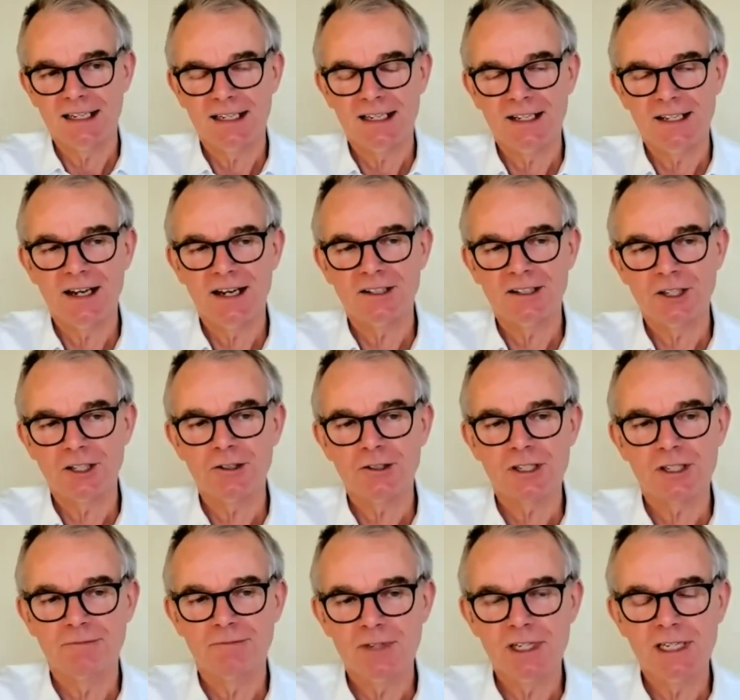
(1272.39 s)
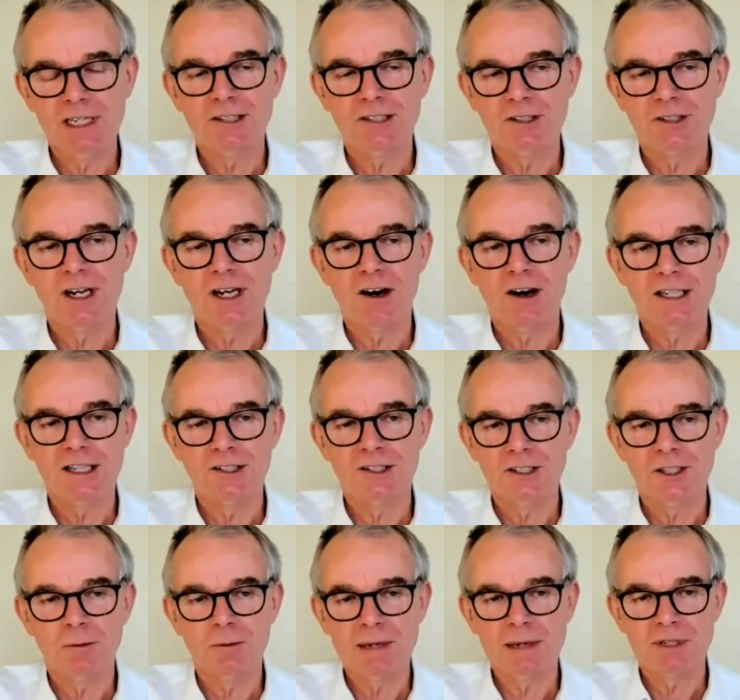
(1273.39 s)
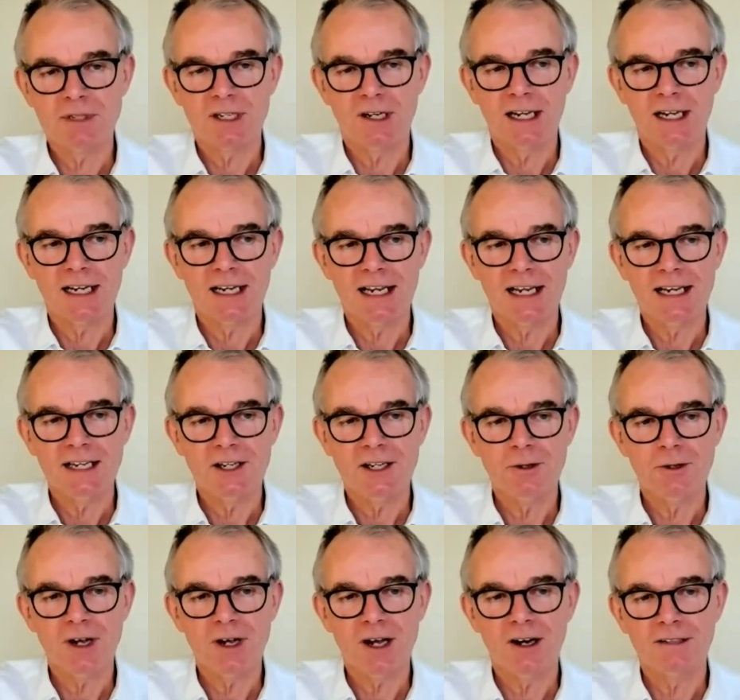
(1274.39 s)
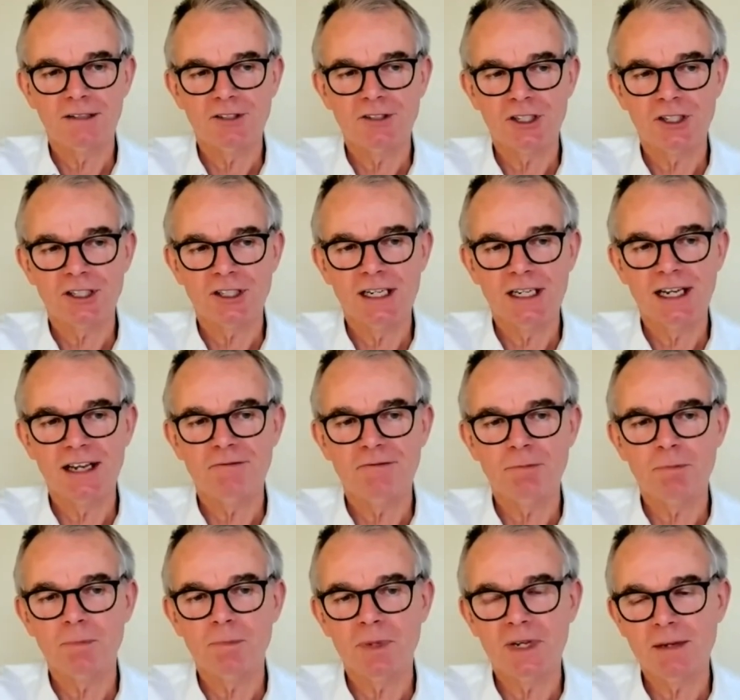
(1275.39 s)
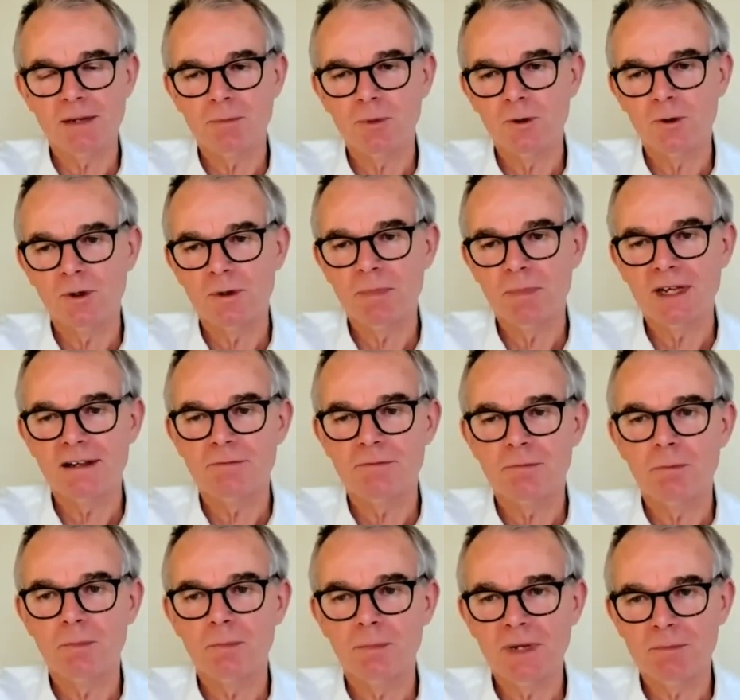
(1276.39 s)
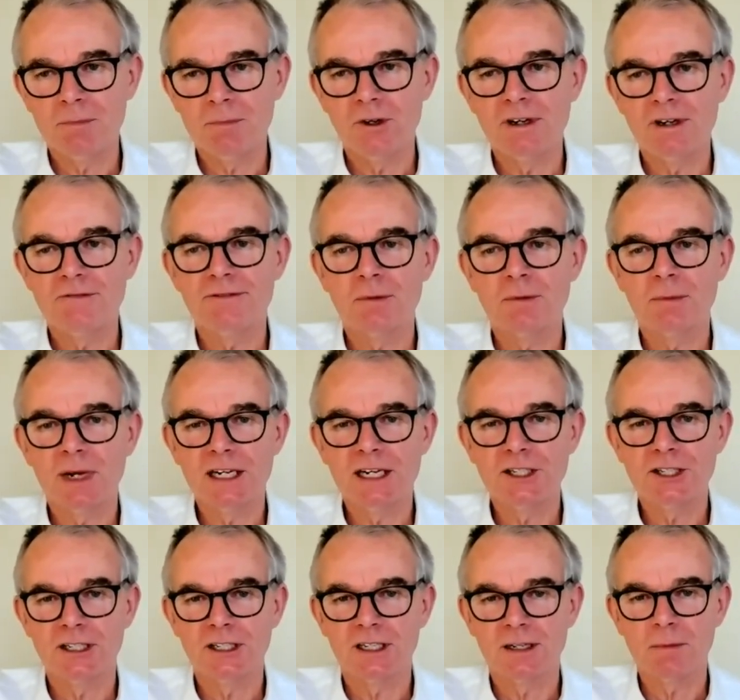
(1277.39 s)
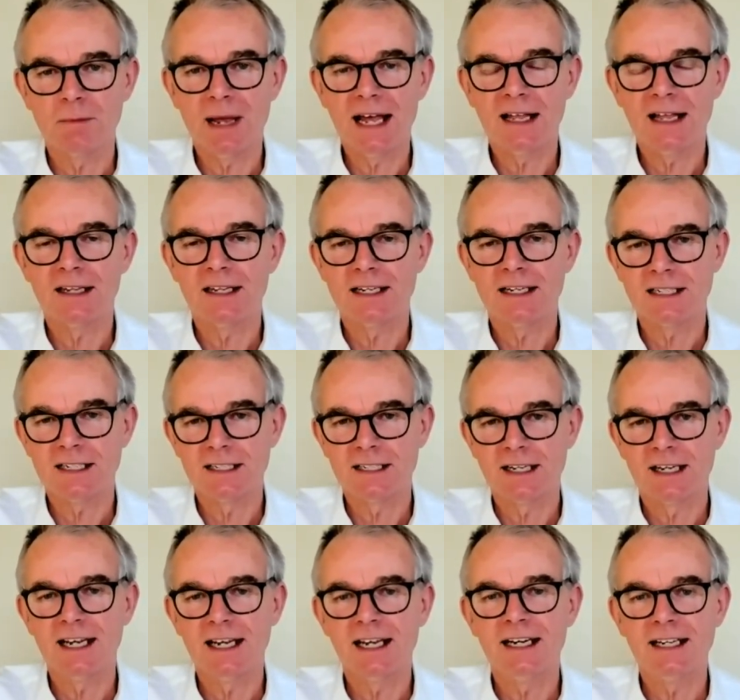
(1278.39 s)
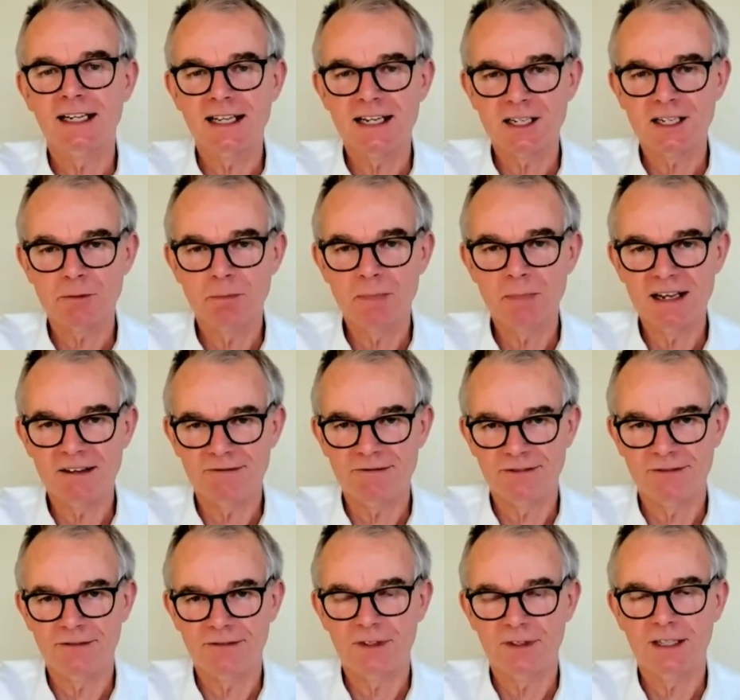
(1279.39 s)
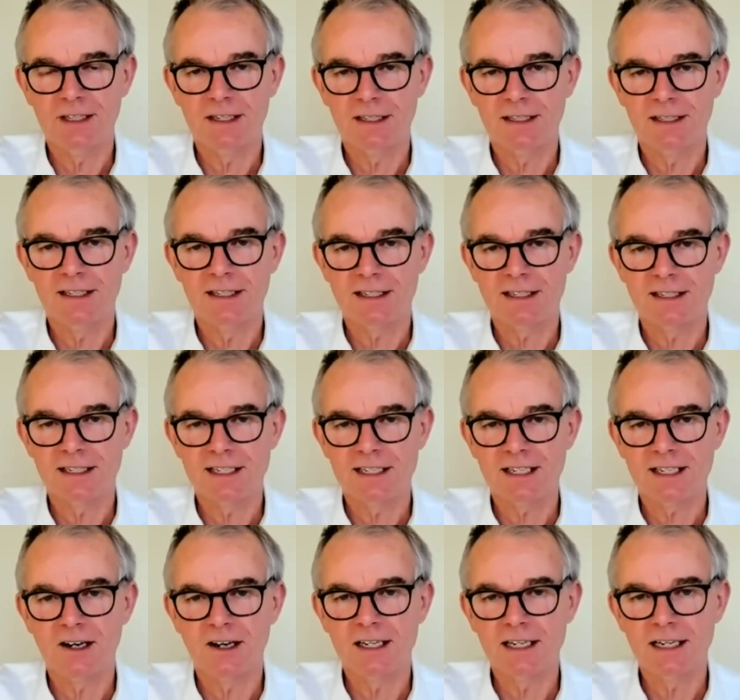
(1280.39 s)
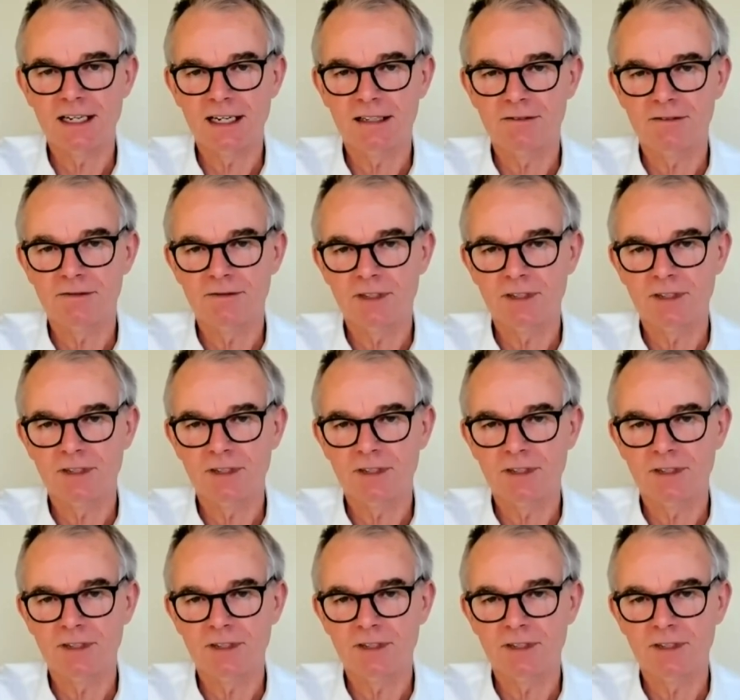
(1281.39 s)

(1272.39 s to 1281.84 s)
you've got some really good guides on your website. Can you kind of just give people a bit more information about this, killing this myth, this idea?